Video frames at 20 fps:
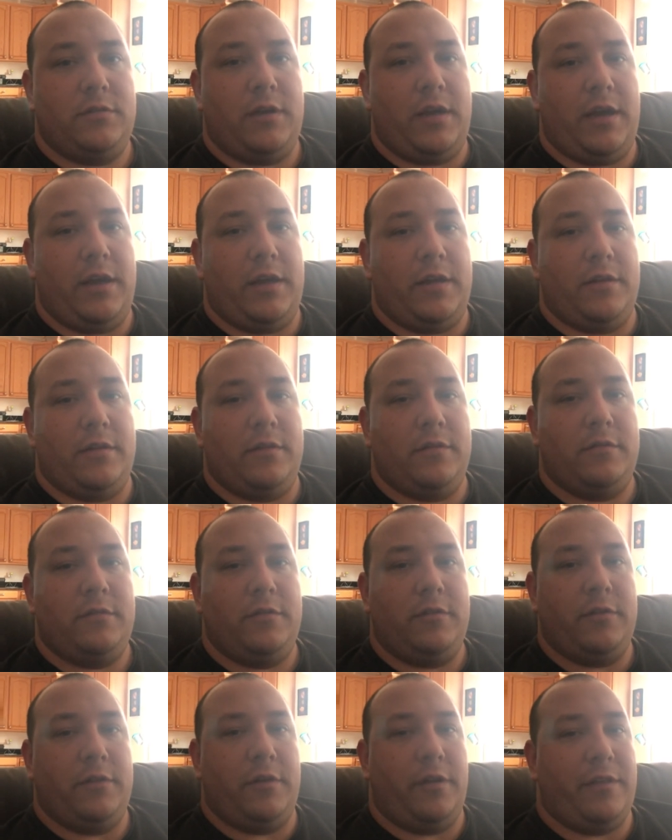and
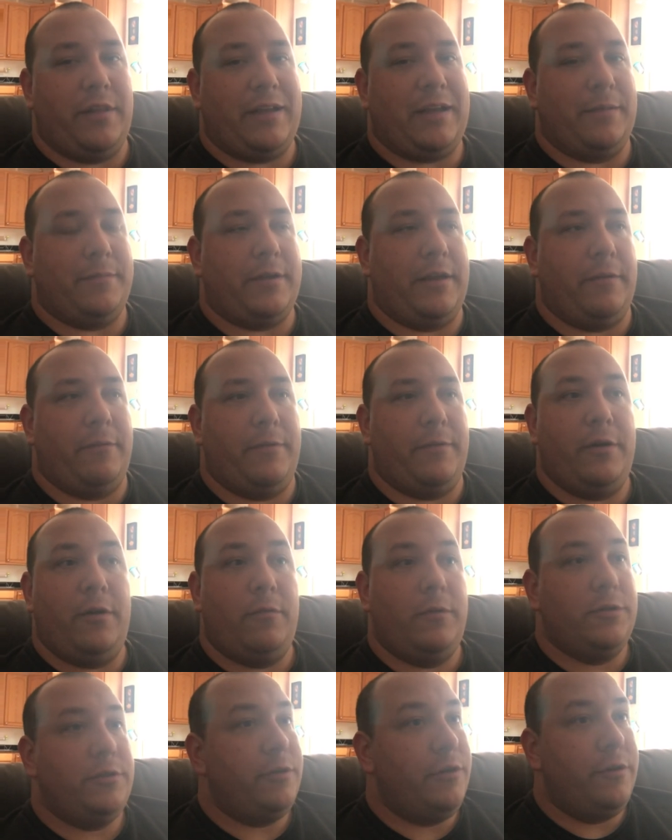they kept saying, well, we don't
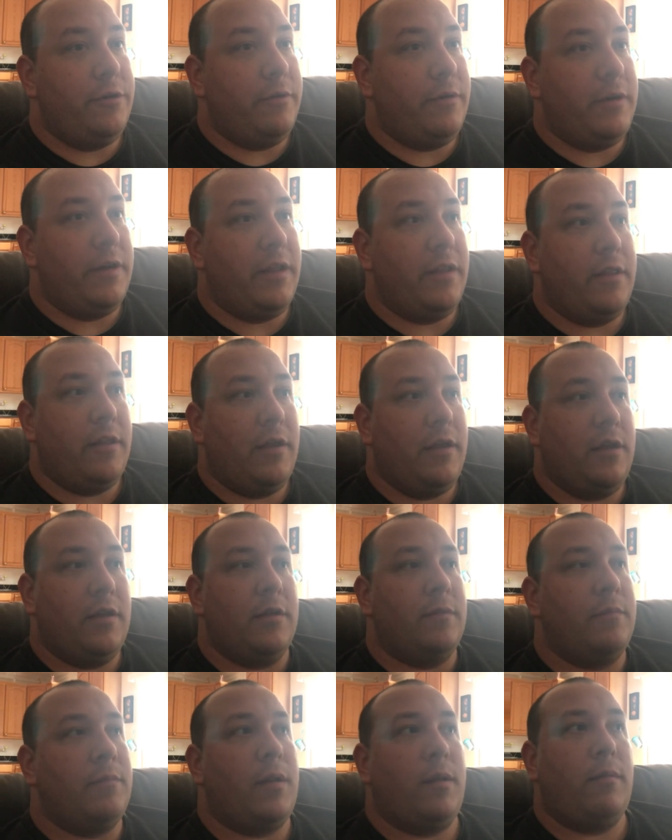want you to do any of that,
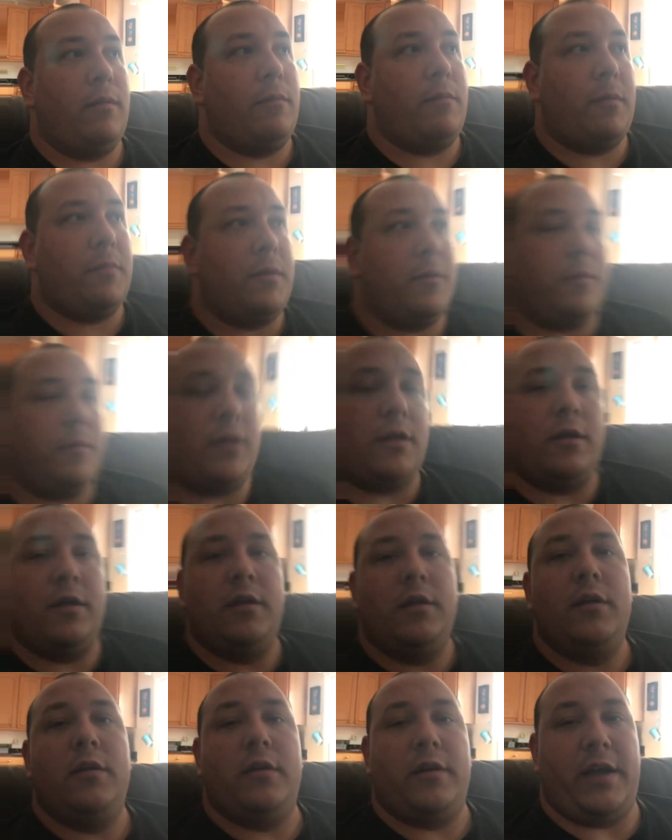and blah blah blah blah blah.
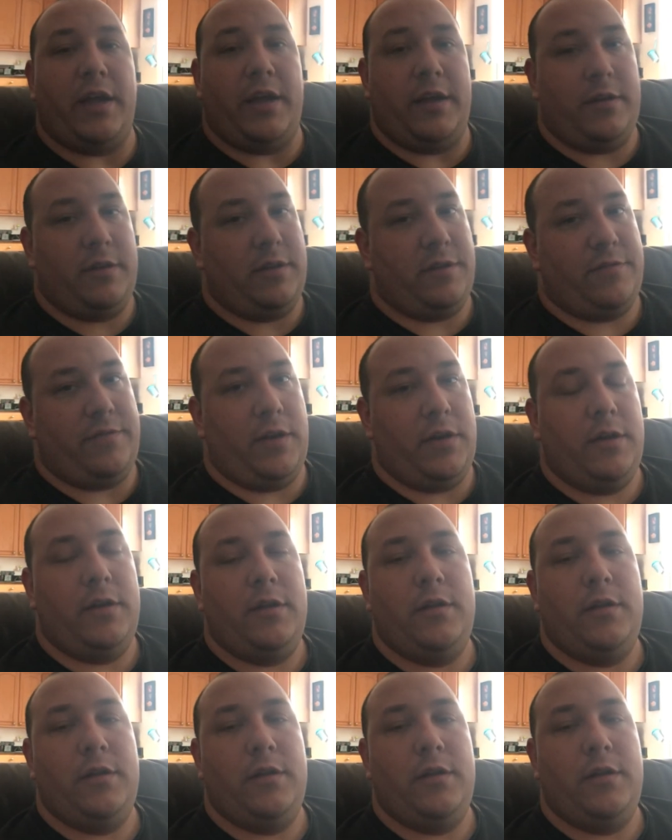Okay, that's fine.